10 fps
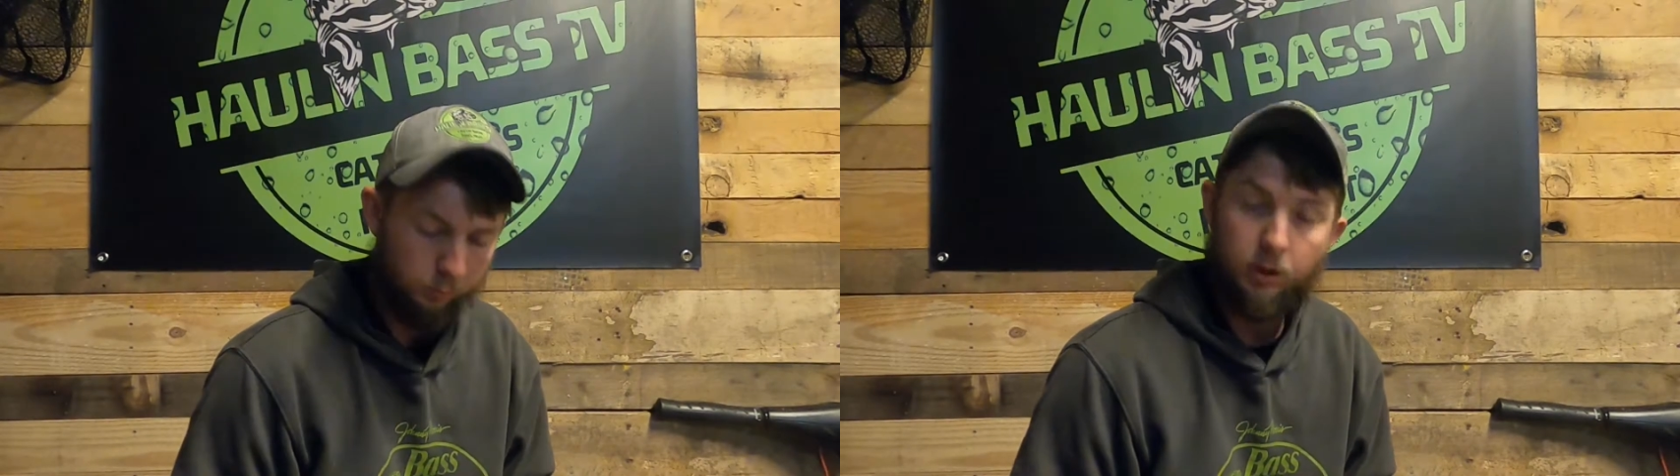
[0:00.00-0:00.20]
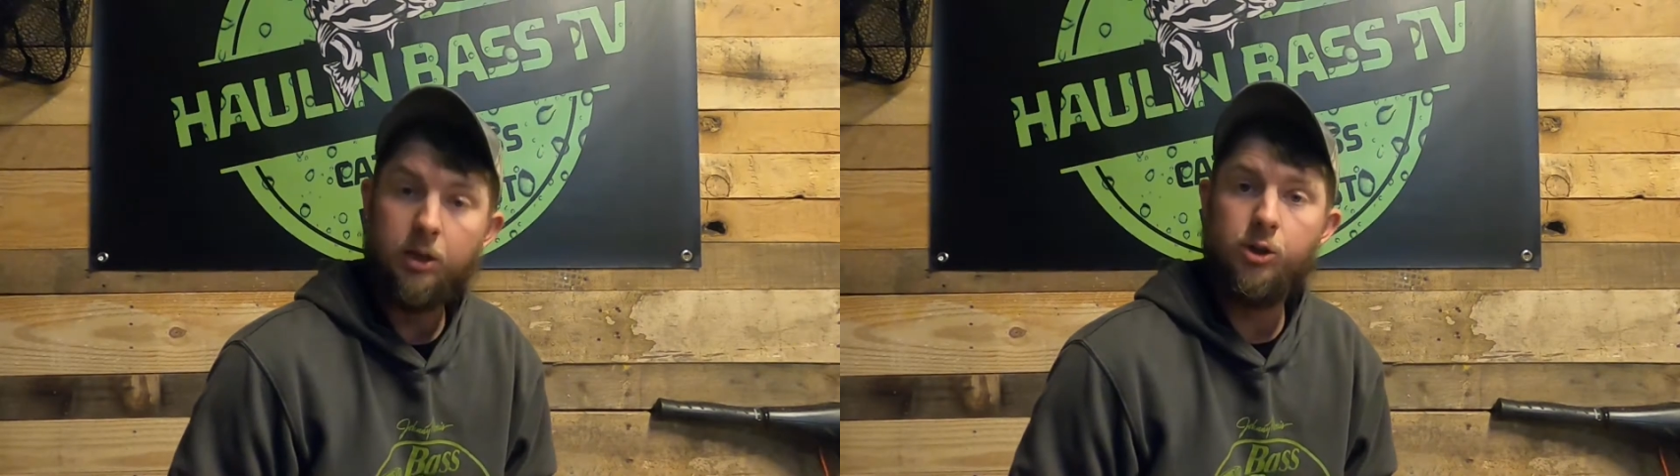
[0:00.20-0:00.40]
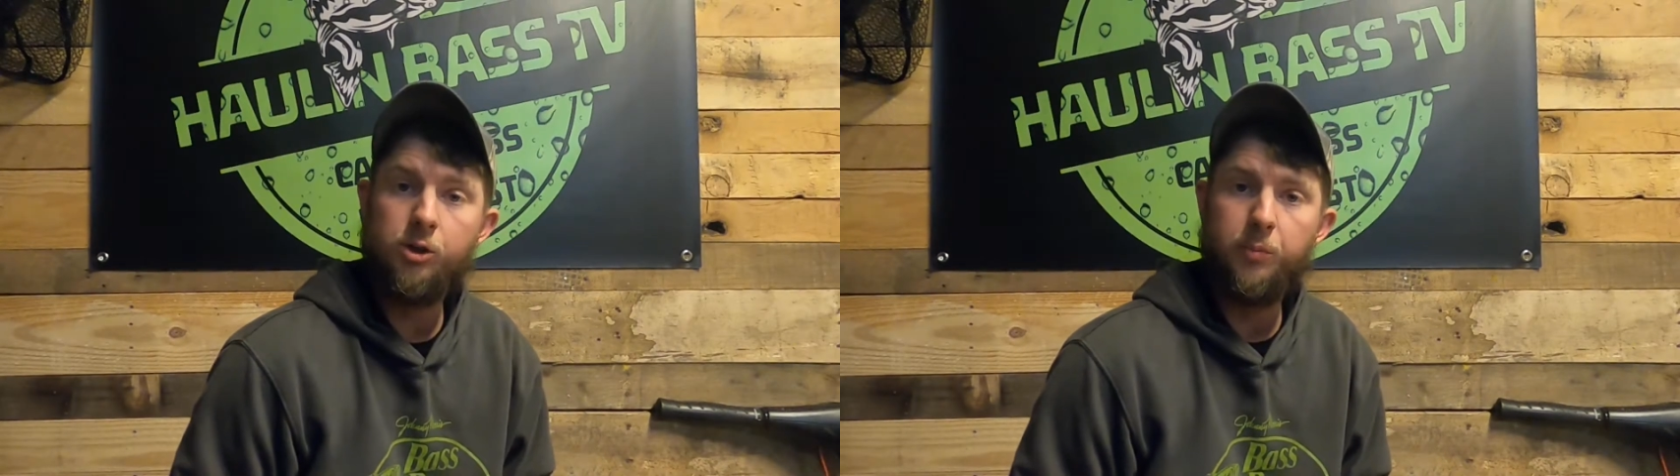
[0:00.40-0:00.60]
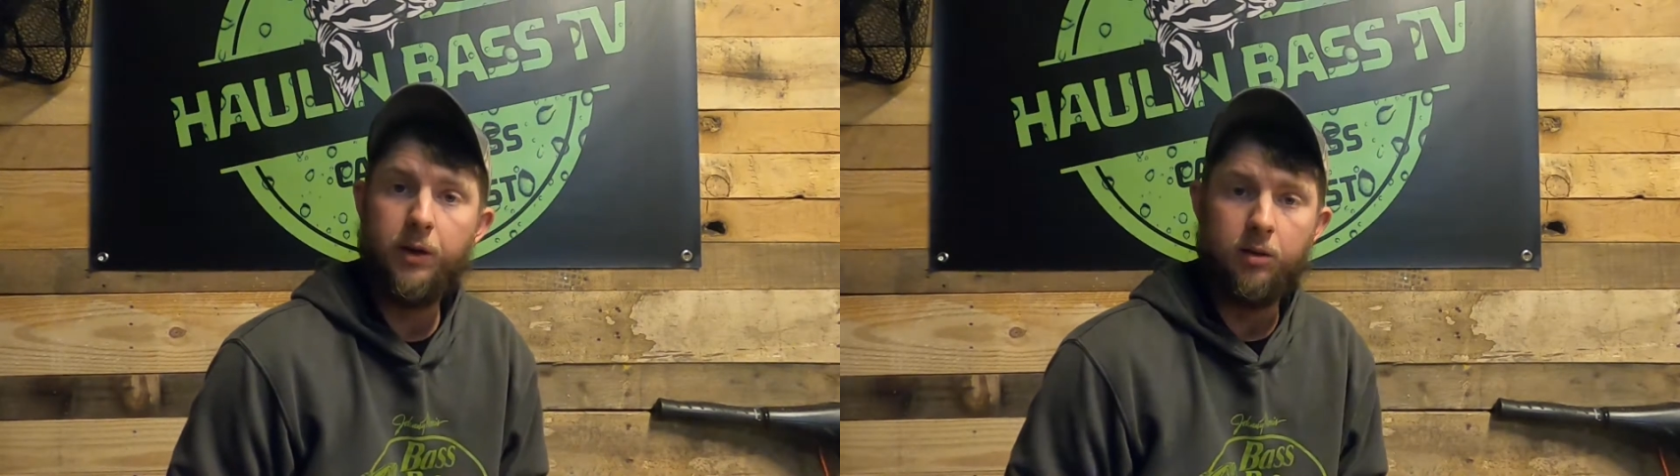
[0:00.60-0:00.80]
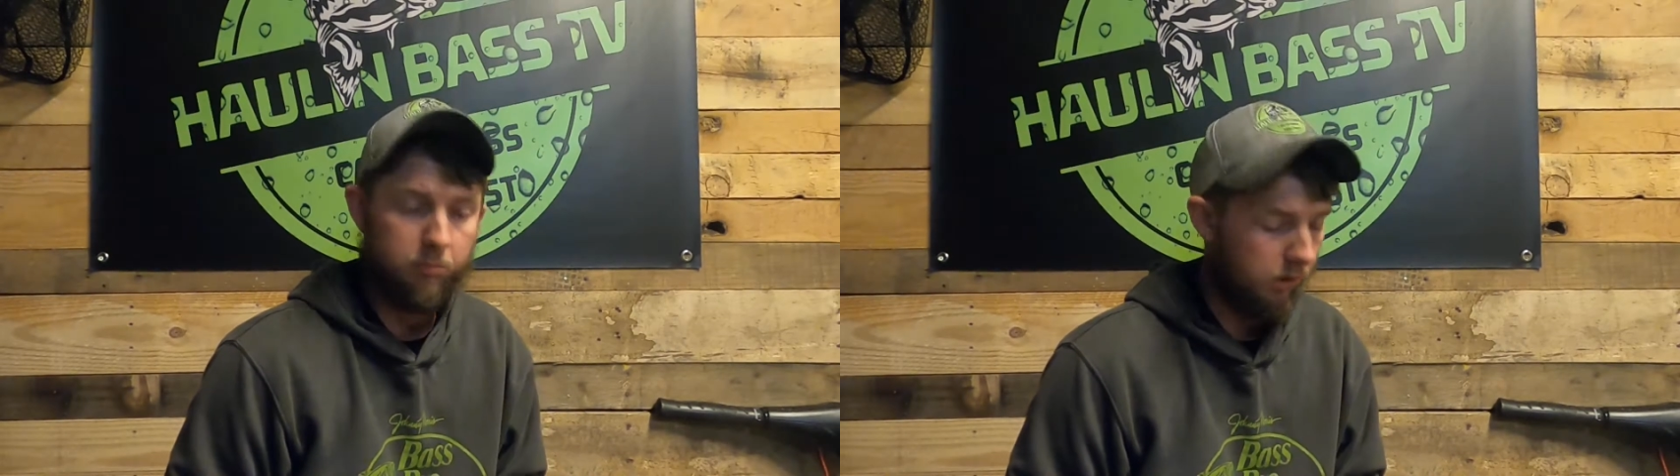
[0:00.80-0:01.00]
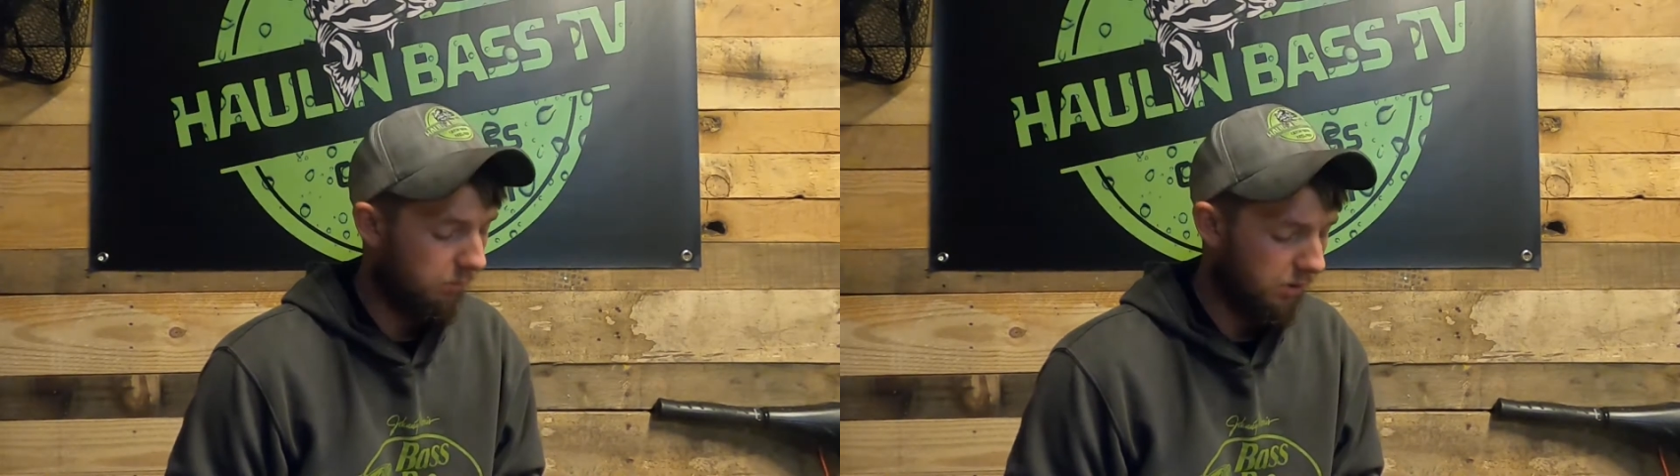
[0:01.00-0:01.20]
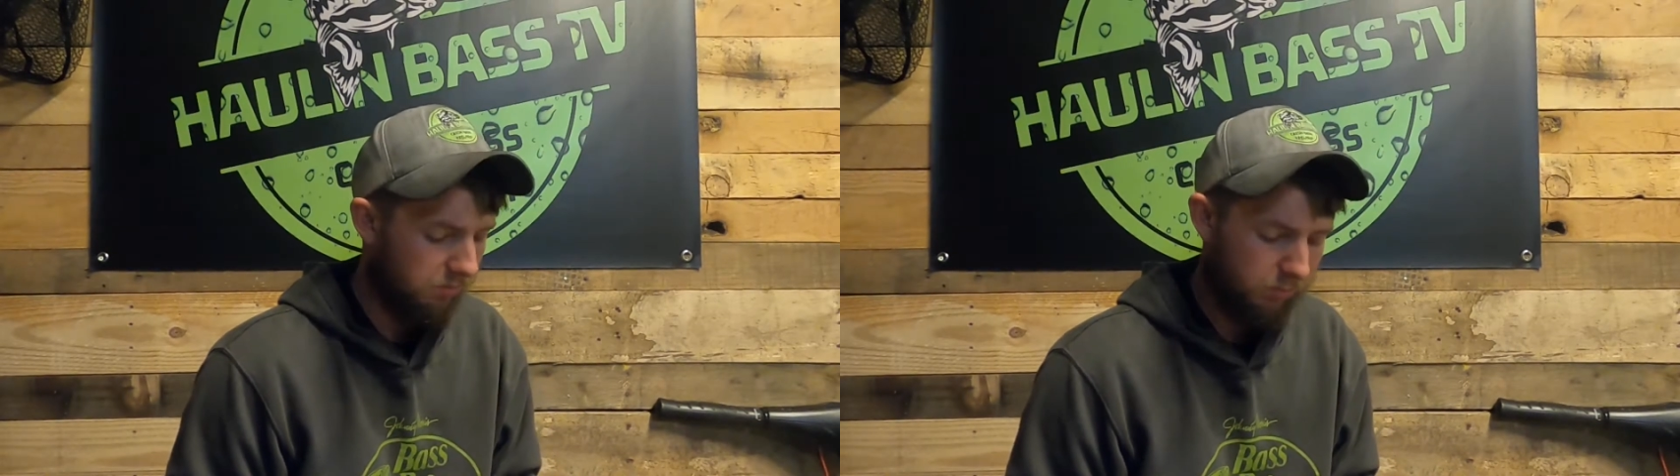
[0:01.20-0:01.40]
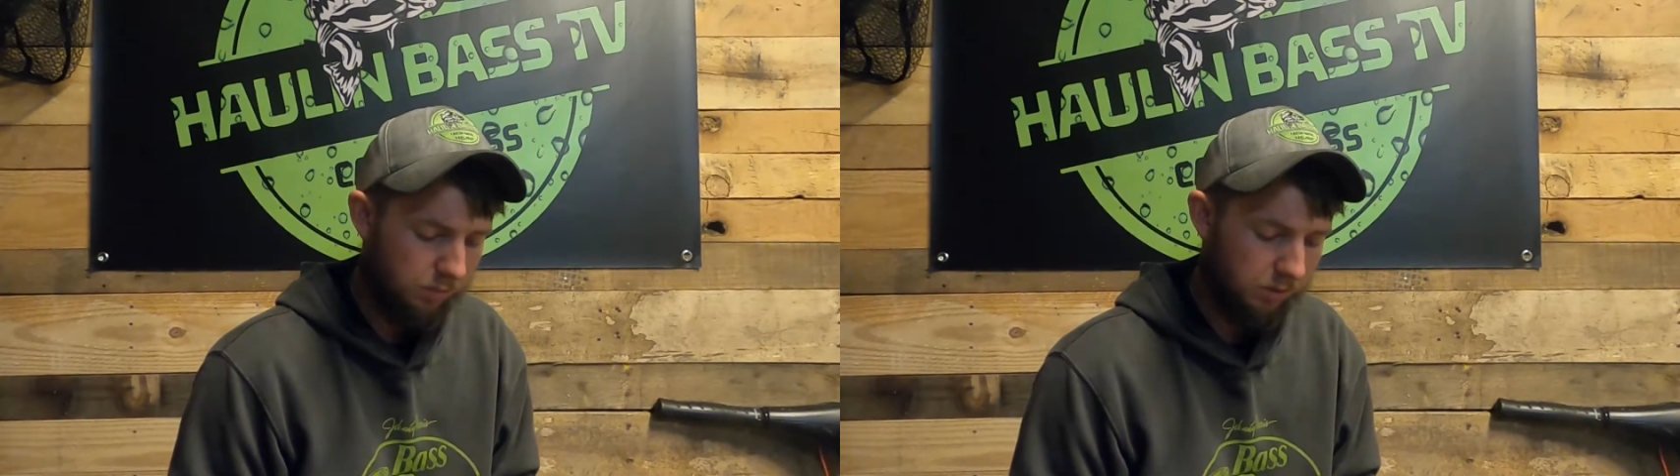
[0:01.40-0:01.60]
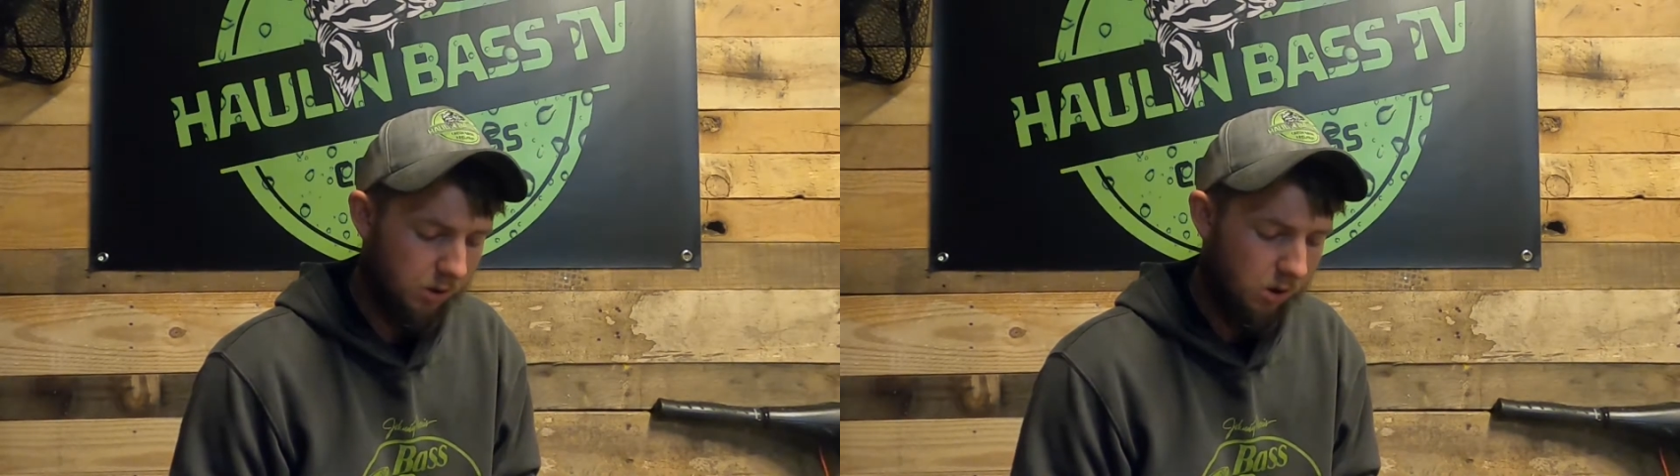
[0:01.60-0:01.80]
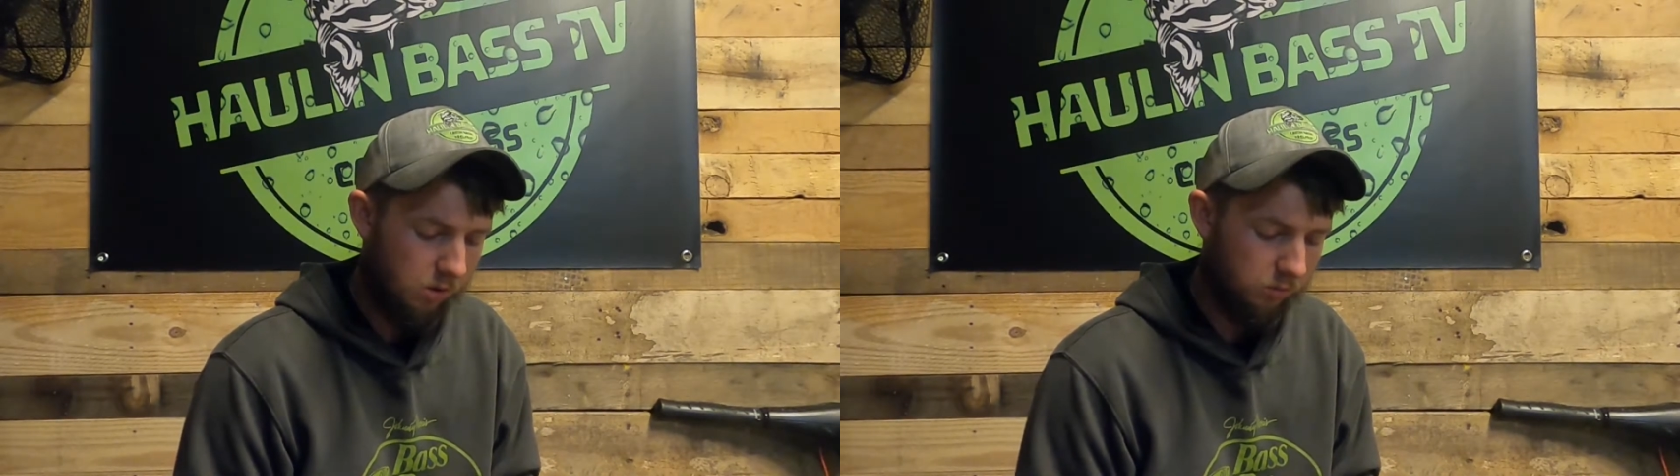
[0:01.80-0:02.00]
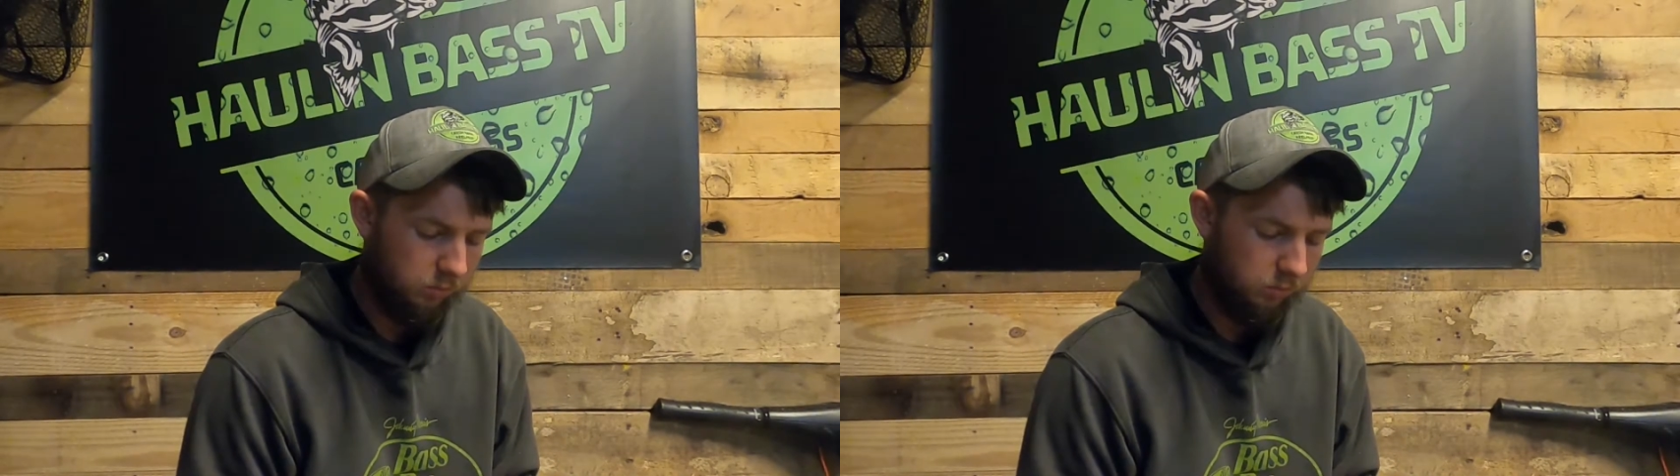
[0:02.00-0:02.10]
But that's just me. Maybe y'all